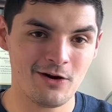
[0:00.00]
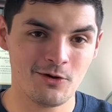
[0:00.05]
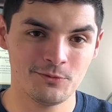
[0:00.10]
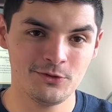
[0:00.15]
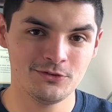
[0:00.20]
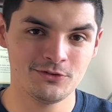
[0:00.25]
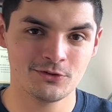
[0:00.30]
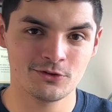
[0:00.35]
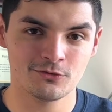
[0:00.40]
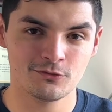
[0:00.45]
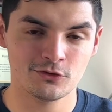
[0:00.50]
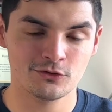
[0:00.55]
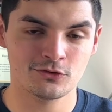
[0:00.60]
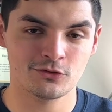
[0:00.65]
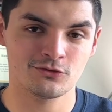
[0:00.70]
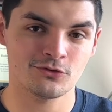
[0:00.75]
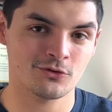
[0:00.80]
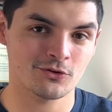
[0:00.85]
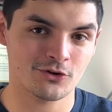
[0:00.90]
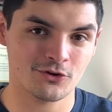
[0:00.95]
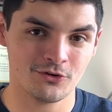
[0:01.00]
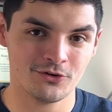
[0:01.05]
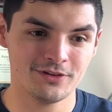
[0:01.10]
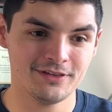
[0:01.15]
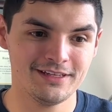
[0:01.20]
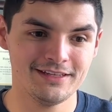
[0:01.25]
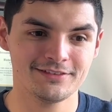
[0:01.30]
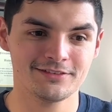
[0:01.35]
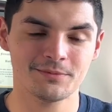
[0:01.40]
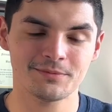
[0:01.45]
I'm using universal control
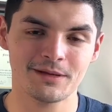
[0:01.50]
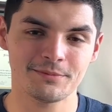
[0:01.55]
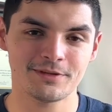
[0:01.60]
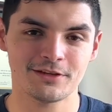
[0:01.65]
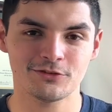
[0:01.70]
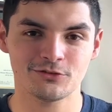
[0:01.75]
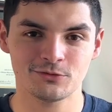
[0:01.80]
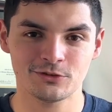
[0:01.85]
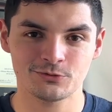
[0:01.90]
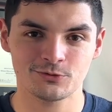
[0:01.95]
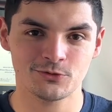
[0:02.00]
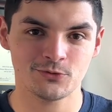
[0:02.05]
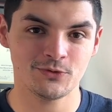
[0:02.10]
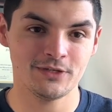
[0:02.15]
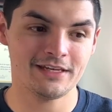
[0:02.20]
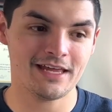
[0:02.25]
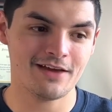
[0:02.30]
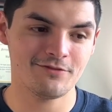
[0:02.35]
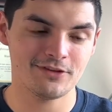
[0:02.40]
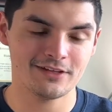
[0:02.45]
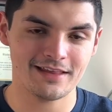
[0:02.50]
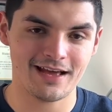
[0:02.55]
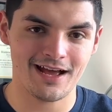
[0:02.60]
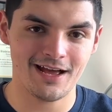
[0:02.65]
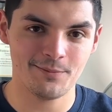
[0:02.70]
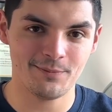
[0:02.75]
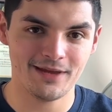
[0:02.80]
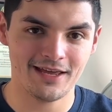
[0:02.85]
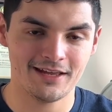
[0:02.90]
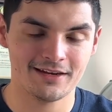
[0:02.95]
currently. Sometimes I switch between having the
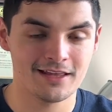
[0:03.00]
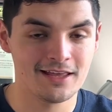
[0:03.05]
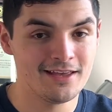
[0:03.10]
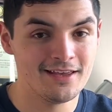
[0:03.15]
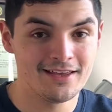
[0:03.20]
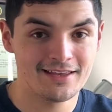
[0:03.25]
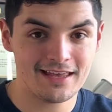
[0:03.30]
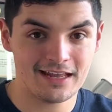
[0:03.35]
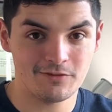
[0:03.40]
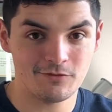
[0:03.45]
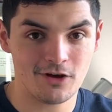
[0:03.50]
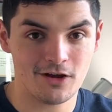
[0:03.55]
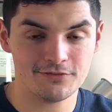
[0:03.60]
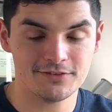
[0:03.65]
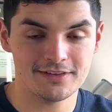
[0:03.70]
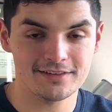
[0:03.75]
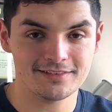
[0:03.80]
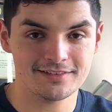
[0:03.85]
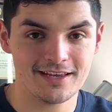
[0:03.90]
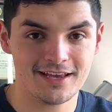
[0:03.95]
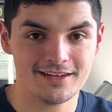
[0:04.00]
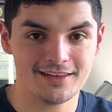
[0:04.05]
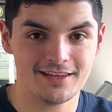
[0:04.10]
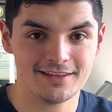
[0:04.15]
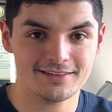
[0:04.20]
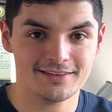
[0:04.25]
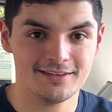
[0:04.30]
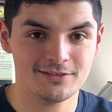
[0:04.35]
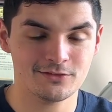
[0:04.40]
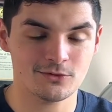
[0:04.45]
iPad kind of off to the side
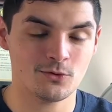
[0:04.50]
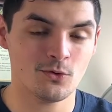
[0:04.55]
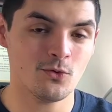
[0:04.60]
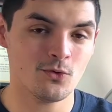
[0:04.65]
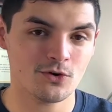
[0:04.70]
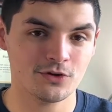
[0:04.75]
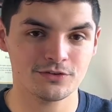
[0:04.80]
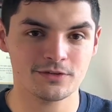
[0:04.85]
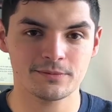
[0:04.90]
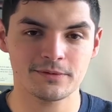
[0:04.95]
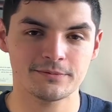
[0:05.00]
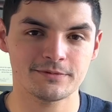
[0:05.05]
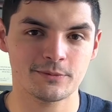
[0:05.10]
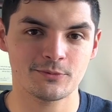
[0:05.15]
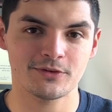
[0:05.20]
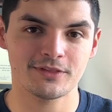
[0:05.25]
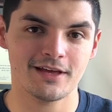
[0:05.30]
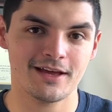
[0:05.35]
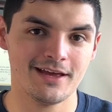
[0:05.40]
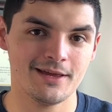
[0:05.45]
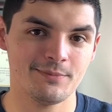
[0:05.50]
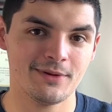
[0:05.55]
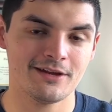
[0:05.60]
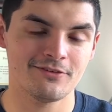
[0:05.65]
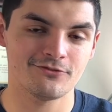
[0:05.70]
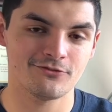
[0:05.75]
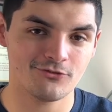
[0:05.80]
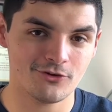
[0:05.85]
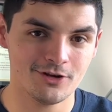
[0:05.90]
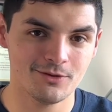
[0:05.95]
like this, or sometimes I bring the iPad in
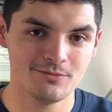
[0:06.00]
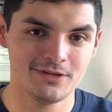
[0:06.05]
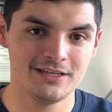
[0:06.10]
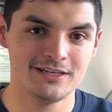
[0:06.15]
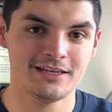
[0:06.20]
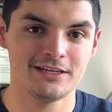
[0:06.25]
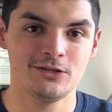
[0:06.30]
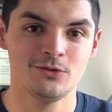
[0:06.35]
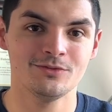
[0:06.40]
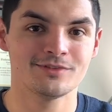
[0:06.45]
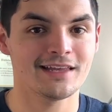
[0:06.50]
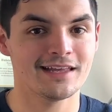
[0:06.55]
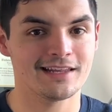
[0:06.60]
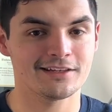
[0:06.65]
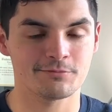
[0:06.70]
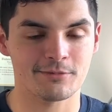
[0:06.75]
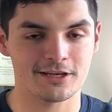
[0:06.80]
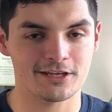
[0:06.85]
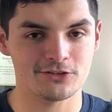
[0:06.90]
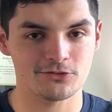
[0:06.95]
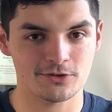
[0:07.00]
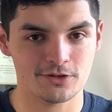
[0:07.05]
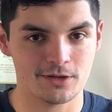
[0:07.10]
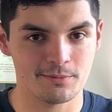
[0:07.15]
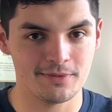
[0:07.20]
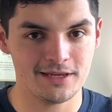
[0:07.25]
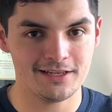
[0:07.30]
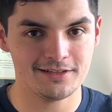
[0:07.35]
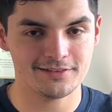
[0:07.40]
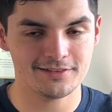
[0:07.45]
front of me and use that as my
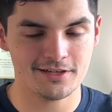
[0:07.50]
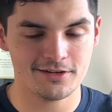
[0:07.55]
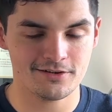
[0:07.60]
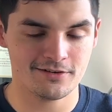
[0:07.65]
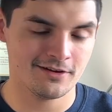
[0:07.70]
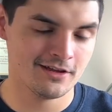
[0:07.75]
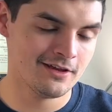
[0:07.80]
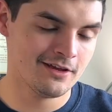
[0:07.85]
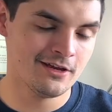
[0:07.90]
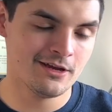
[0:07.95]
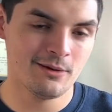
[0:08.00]
command center.